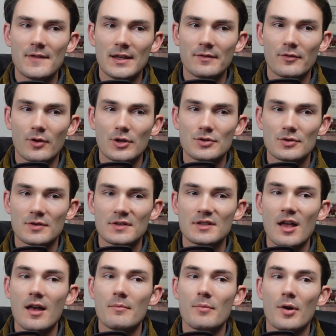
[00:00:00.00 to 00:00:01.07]
feet of creature does
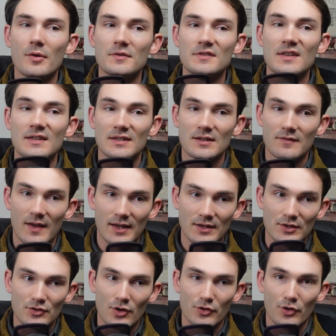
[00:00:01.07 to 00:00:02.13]
not impose
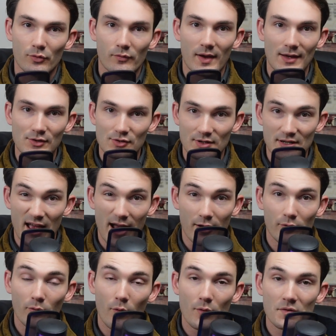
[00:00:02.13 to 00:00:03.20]
disadvantage on your ranged attack
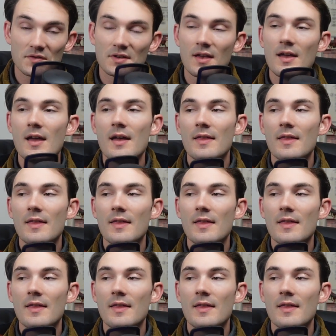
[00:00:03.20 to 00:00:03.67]
rolls.